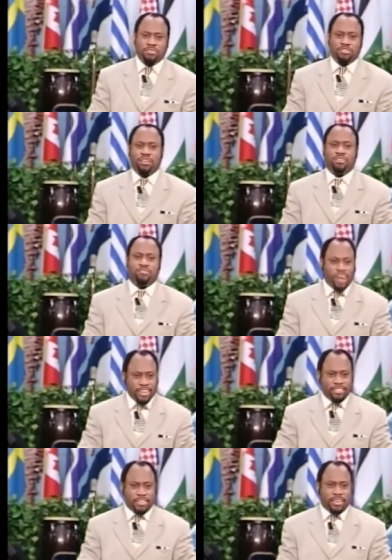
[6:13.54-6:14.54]
was not the
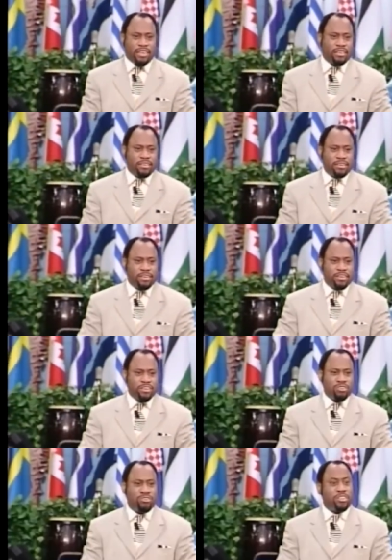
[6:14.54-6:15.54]
right thing,
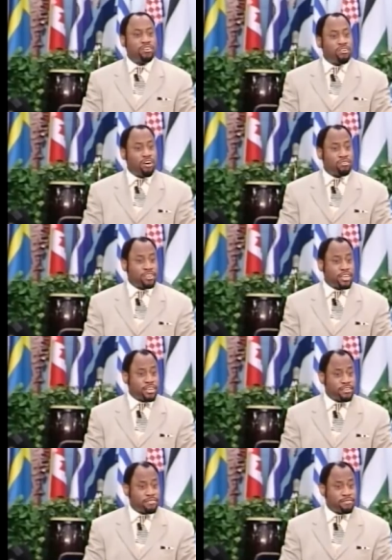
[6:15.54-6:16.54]
you did the wrong thing.